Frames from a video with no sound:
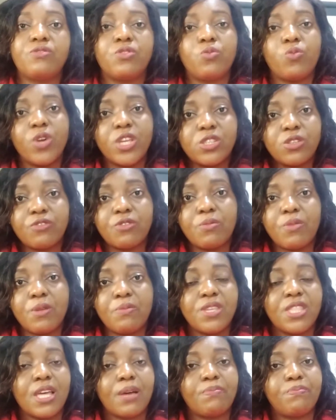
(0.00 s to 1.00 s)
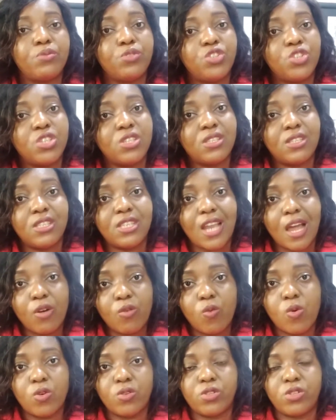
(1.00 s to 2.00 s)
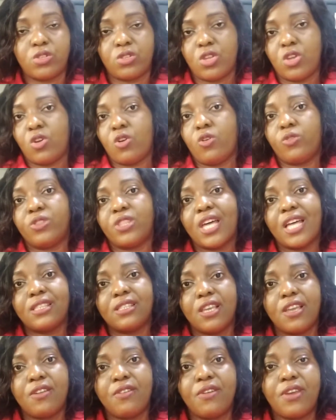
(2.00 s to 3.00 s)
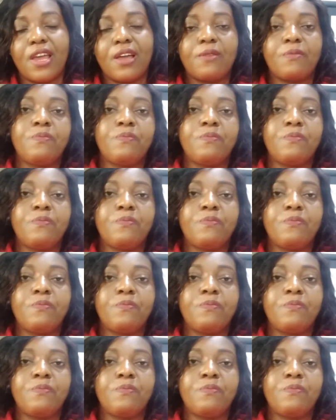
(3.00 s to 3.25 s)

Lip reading: the weight of the baby that pushes downwards on that area.